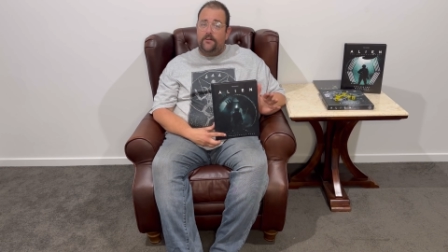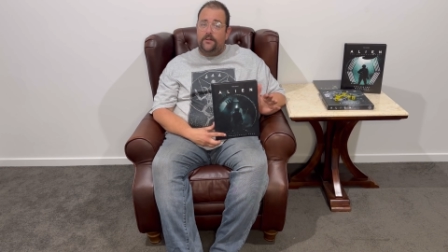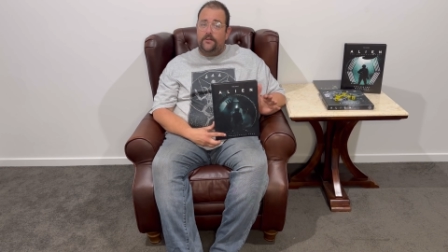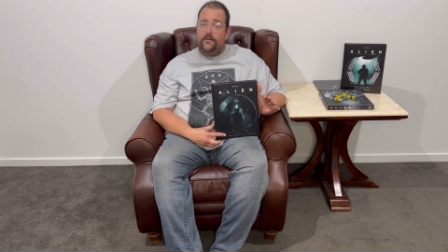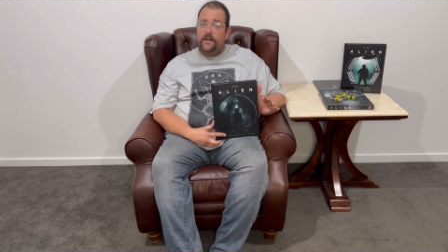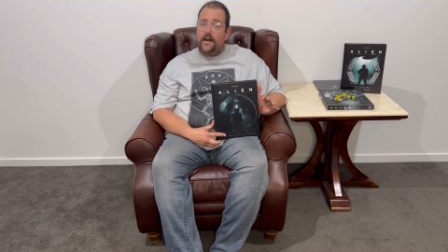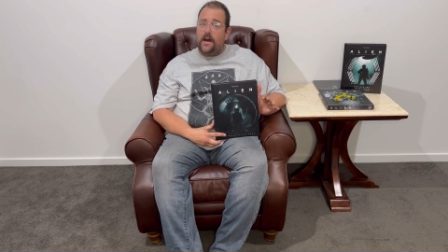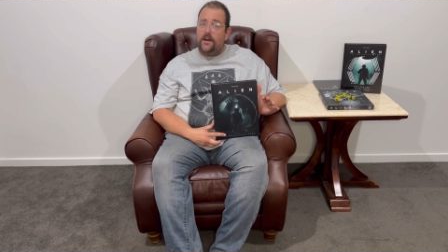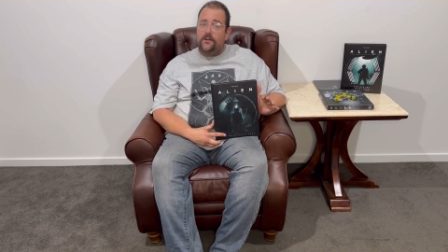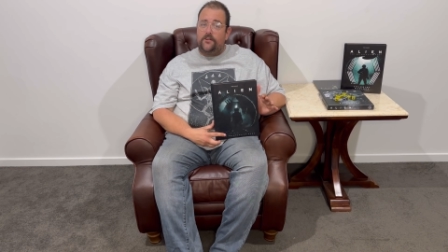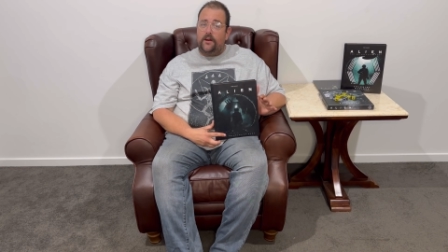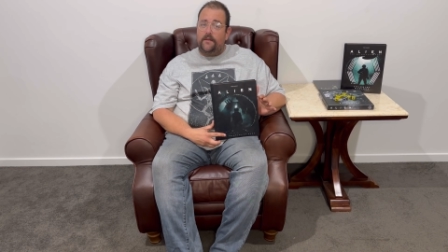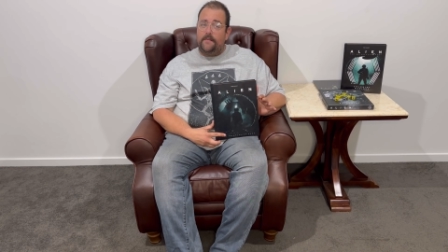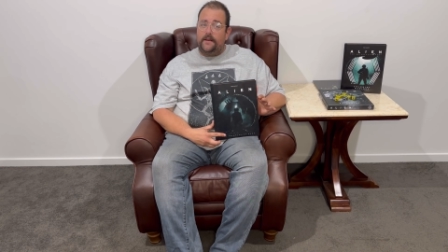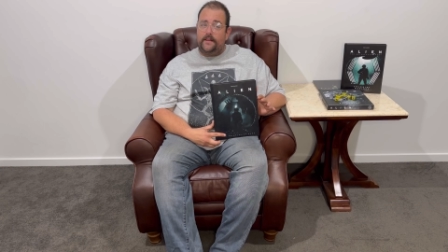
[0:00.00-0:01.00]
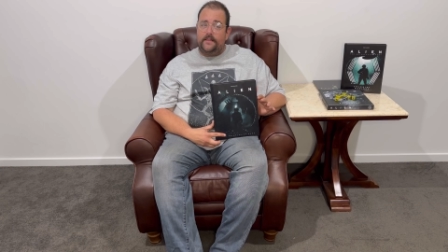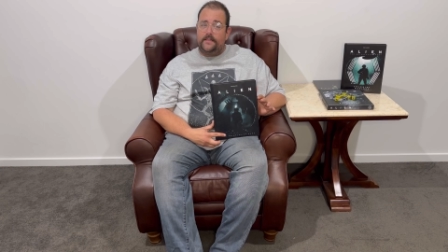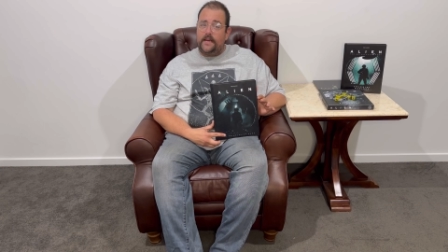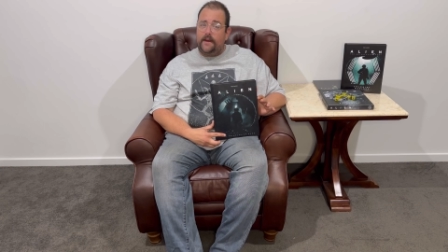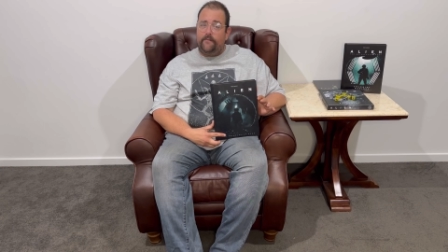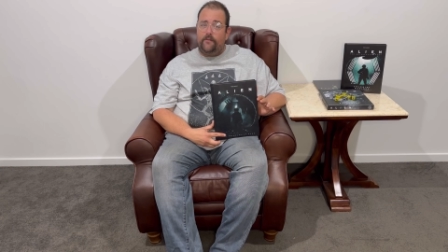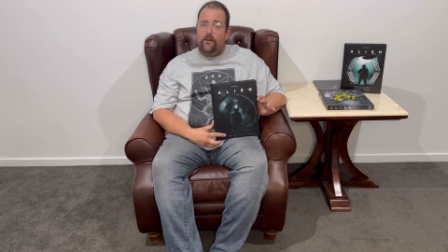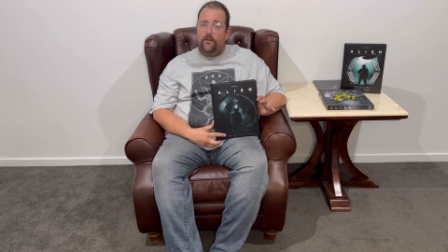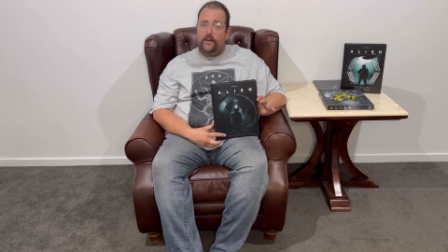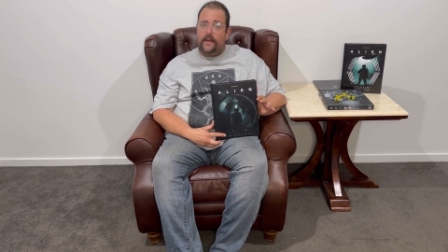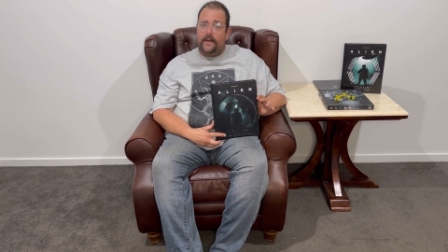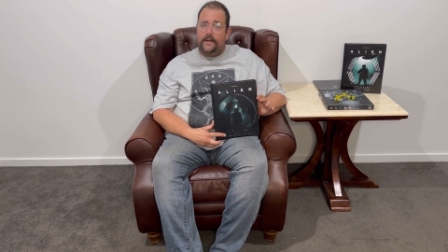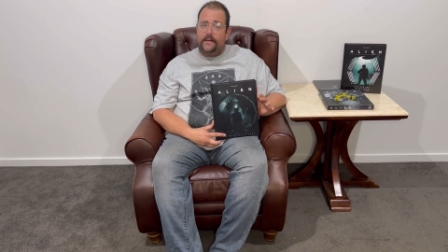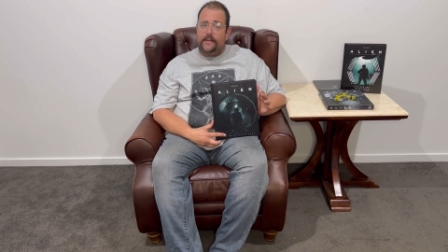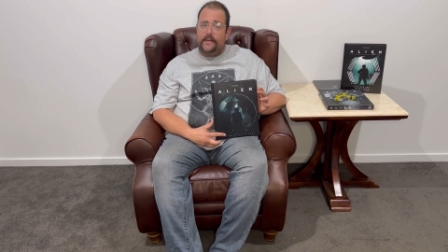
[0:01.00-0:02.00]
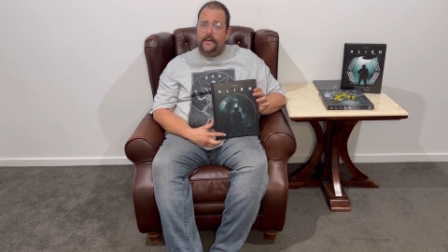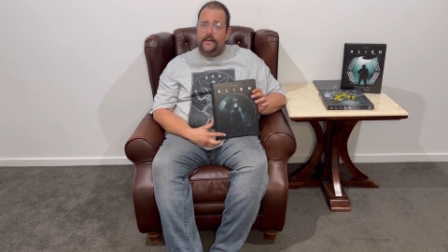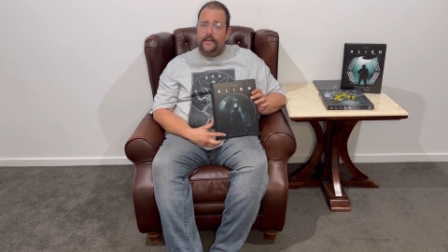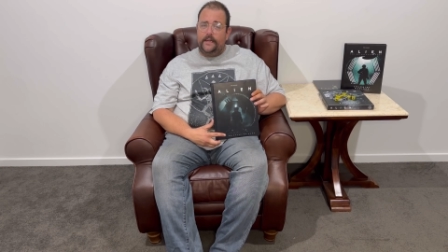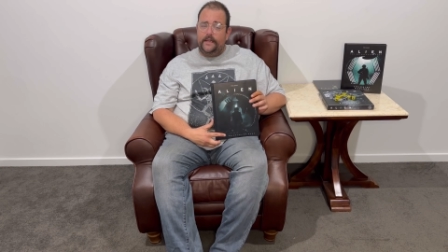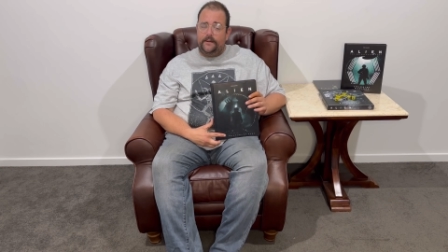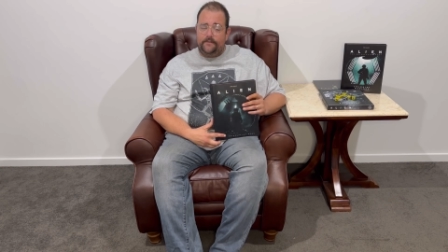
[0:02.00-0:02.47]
You can't try to make the same roll again and again and again.